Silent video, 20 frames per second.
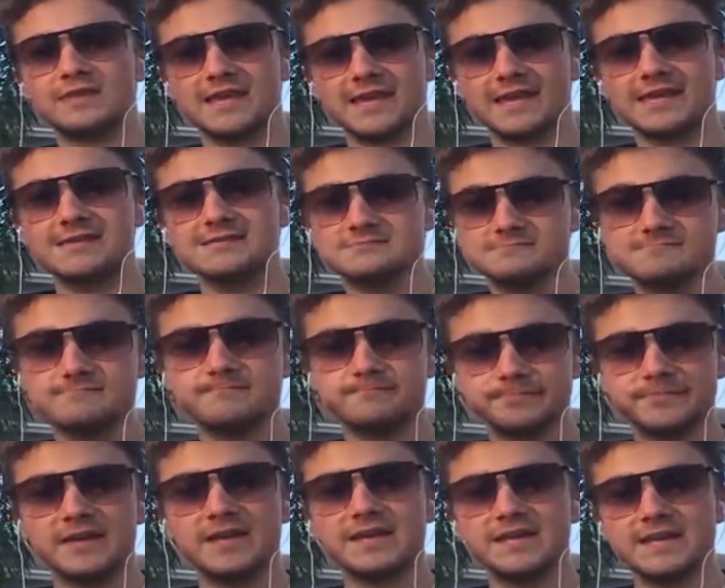Dickie.
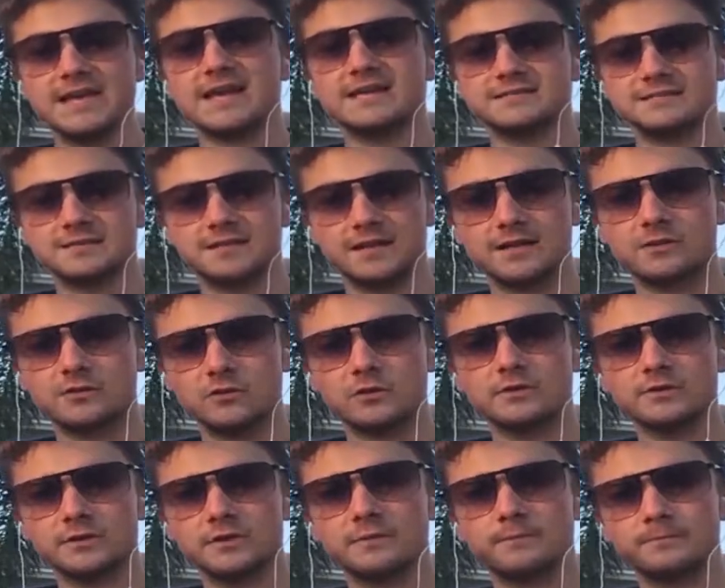And he has a lot of
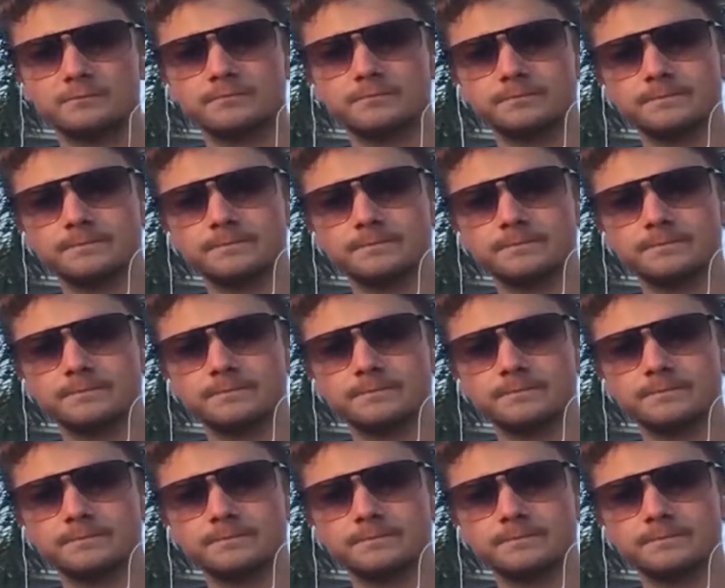heart in him.